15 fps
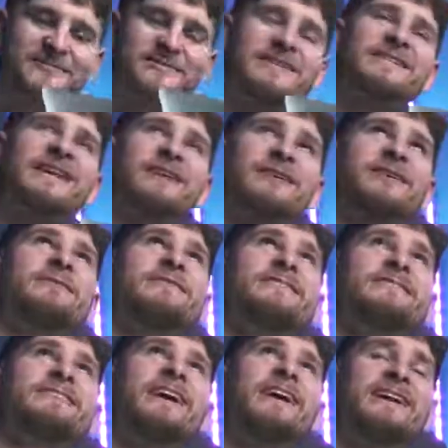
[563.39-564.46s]
Please like, comment,
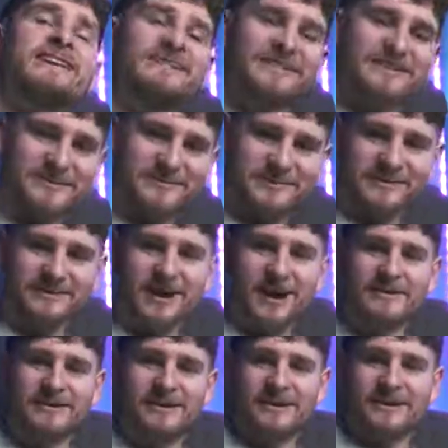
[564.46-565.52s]
share,
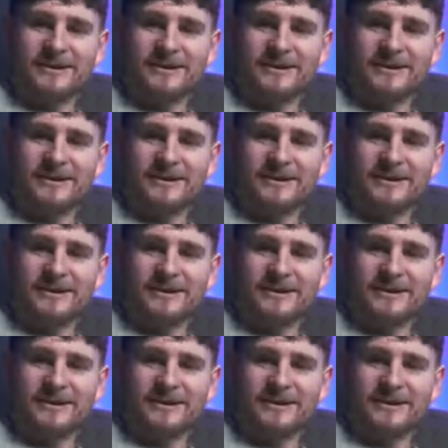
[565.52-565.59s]
subscribe.